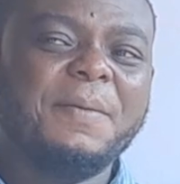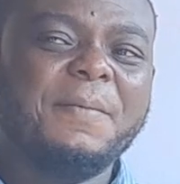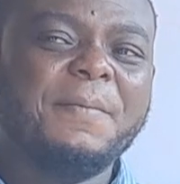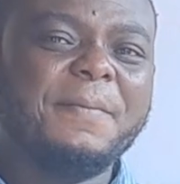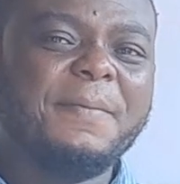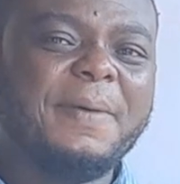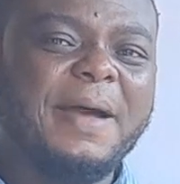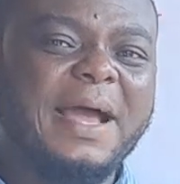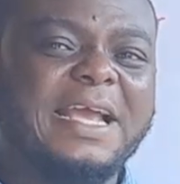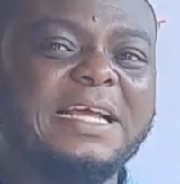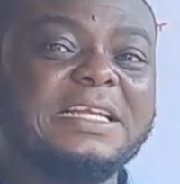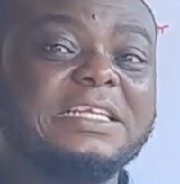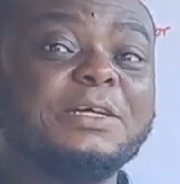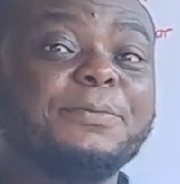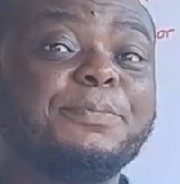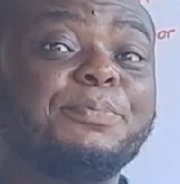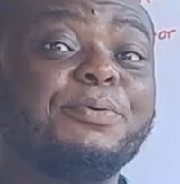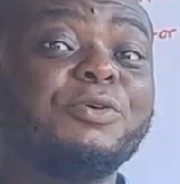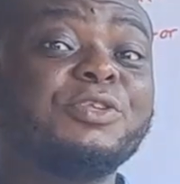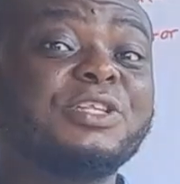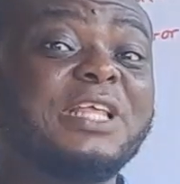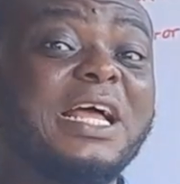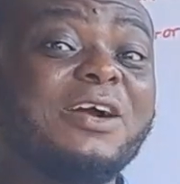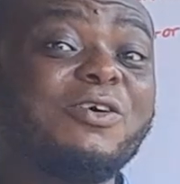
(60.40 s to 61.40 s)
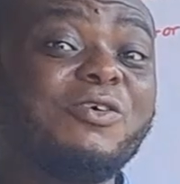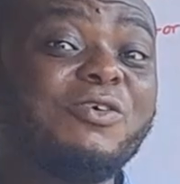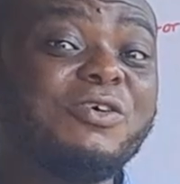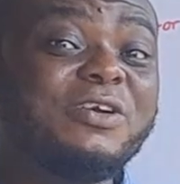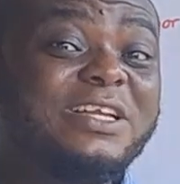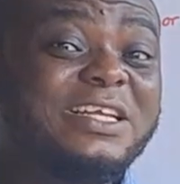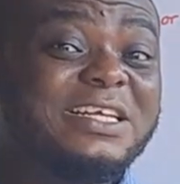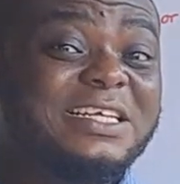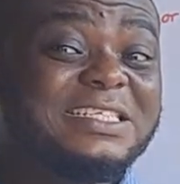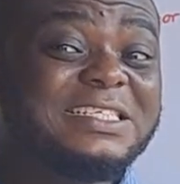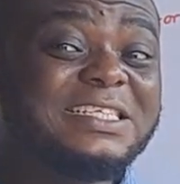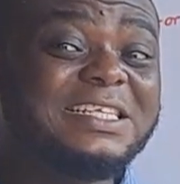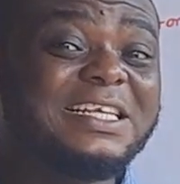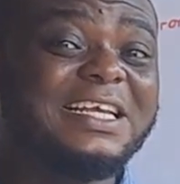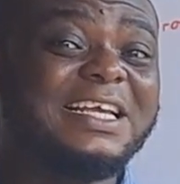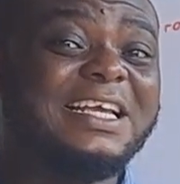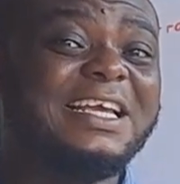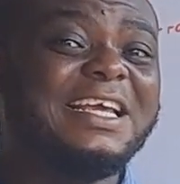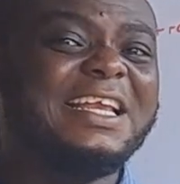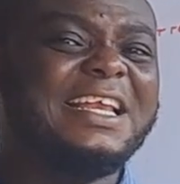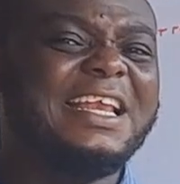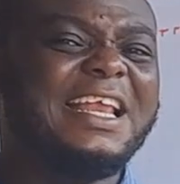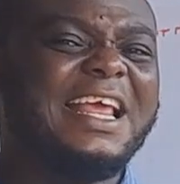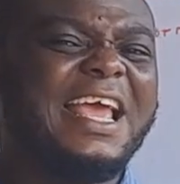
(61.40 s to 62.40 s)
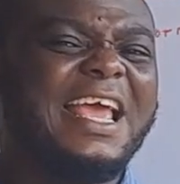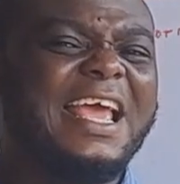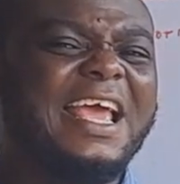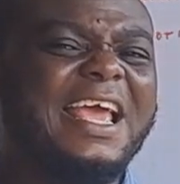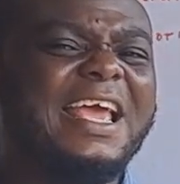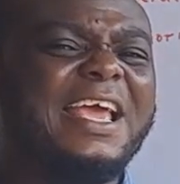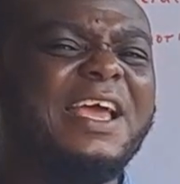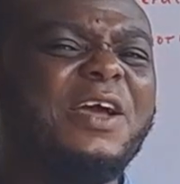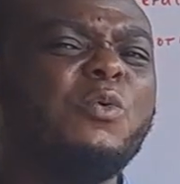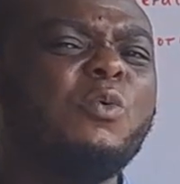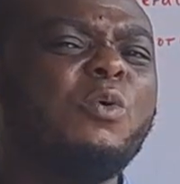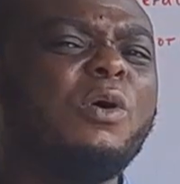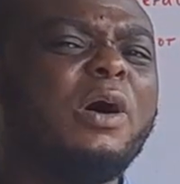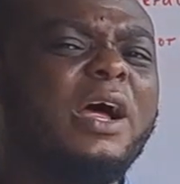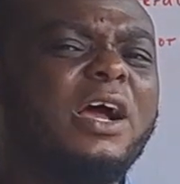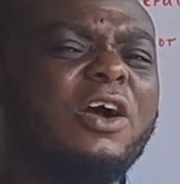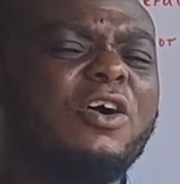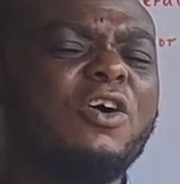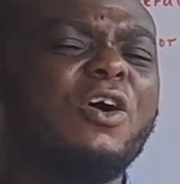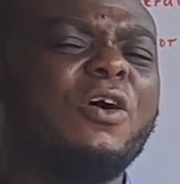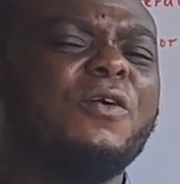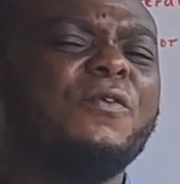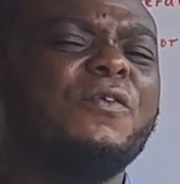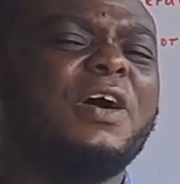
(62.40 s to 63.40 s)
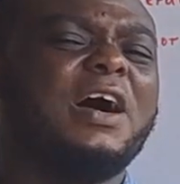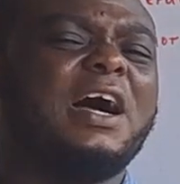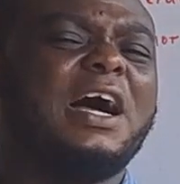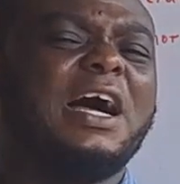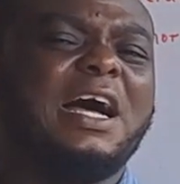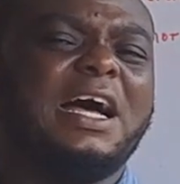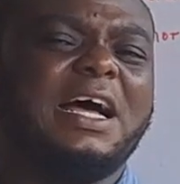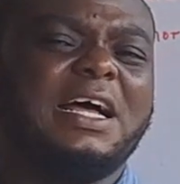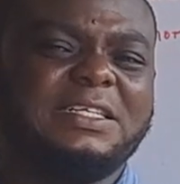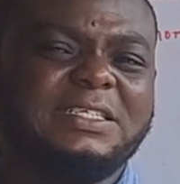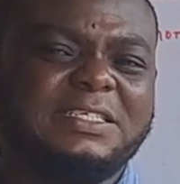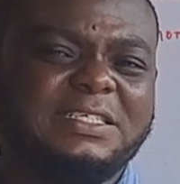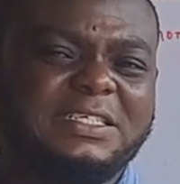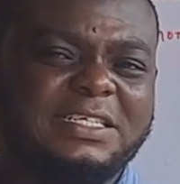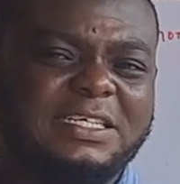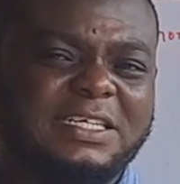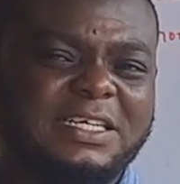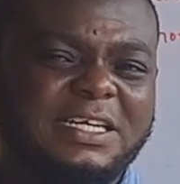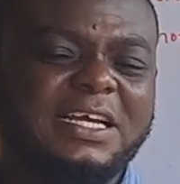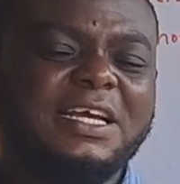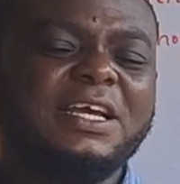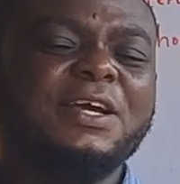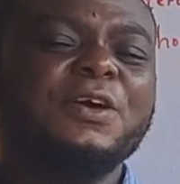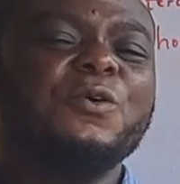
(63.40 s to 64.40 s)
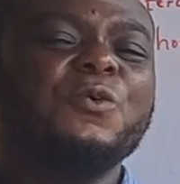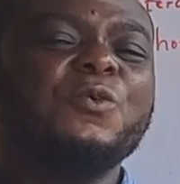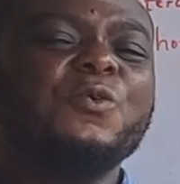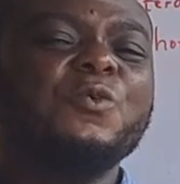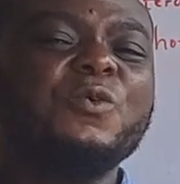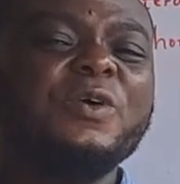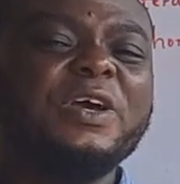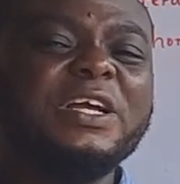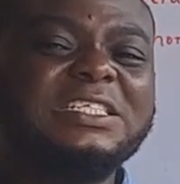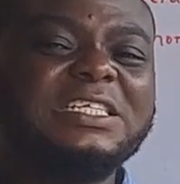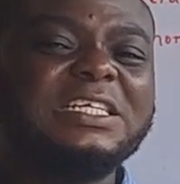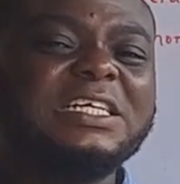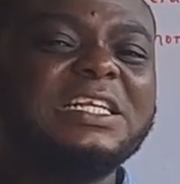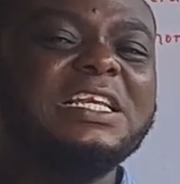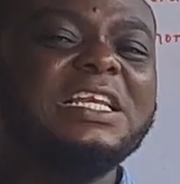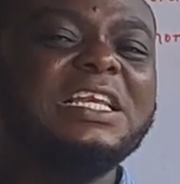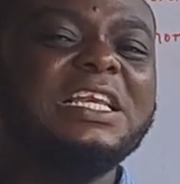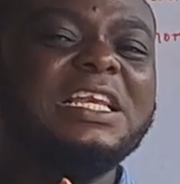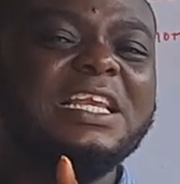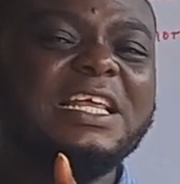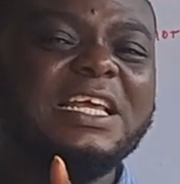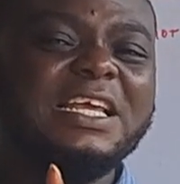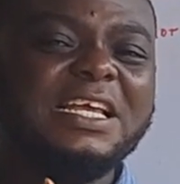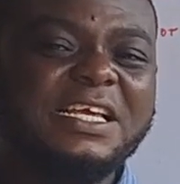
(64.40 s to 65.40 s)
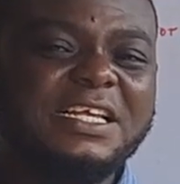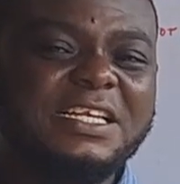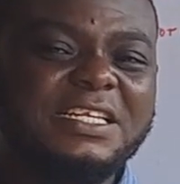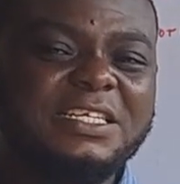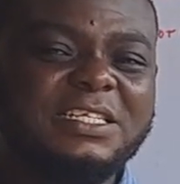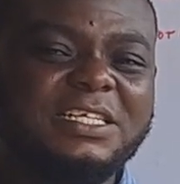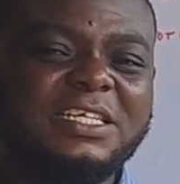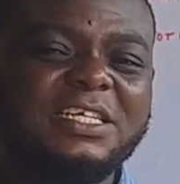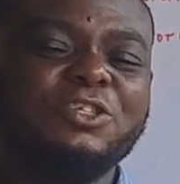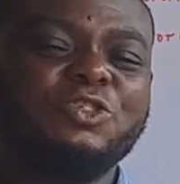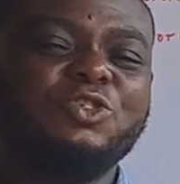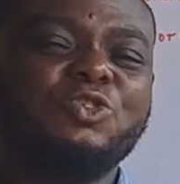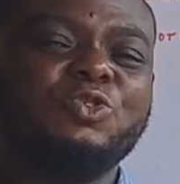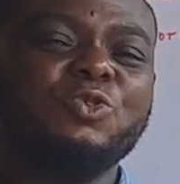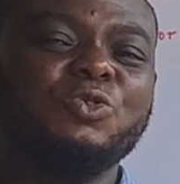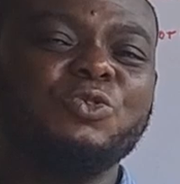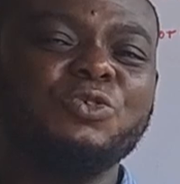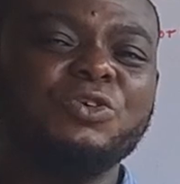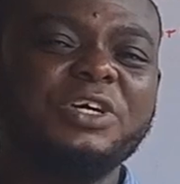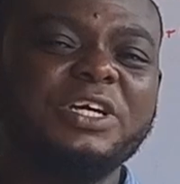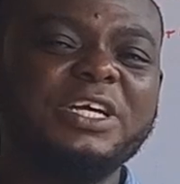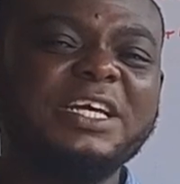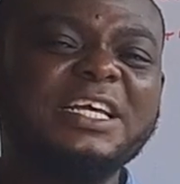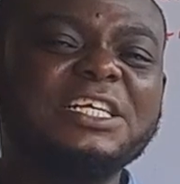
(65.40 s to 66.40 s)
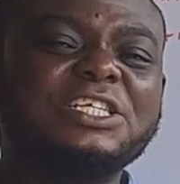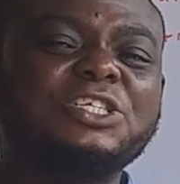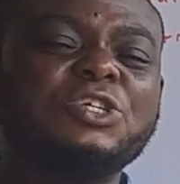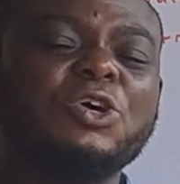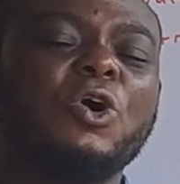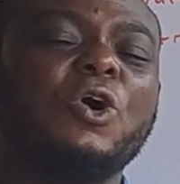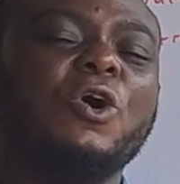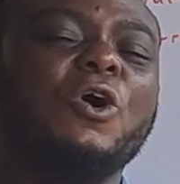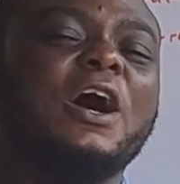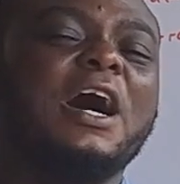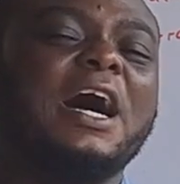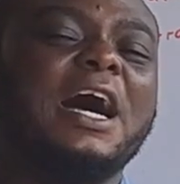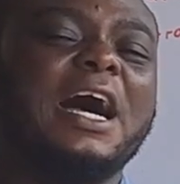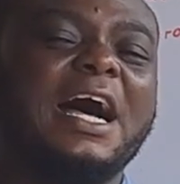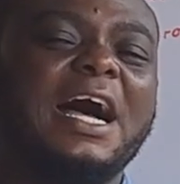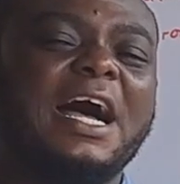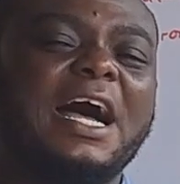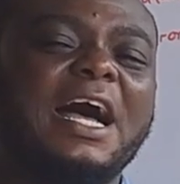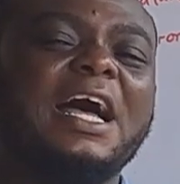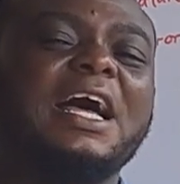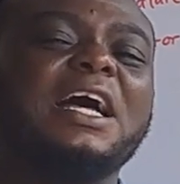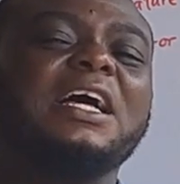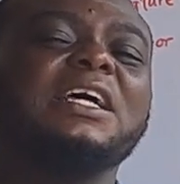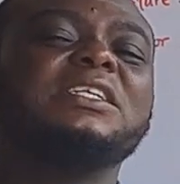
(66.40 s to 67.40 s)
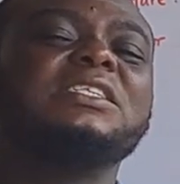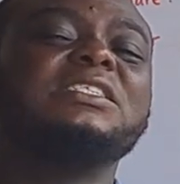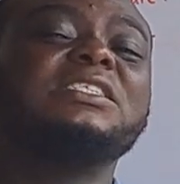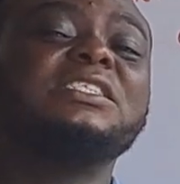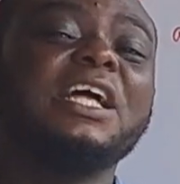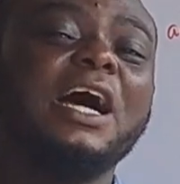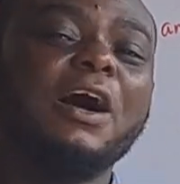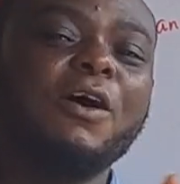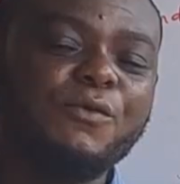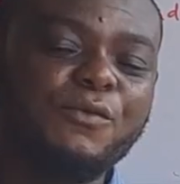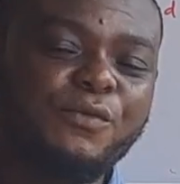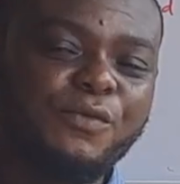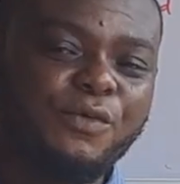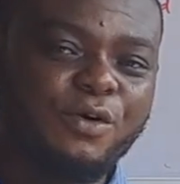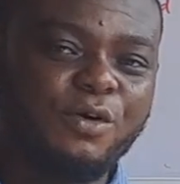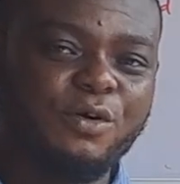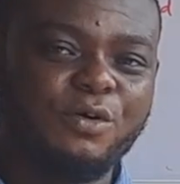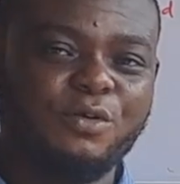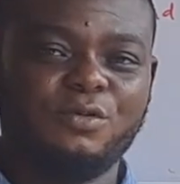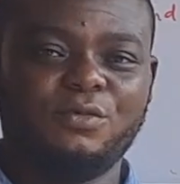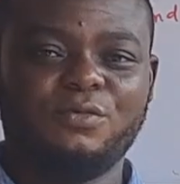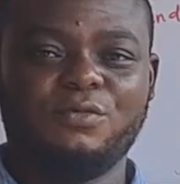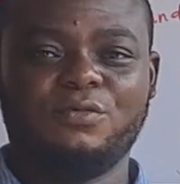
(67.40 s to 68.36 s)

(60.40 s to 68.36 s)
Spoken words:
by the protagonist in a work of art which leads to his or her downfall.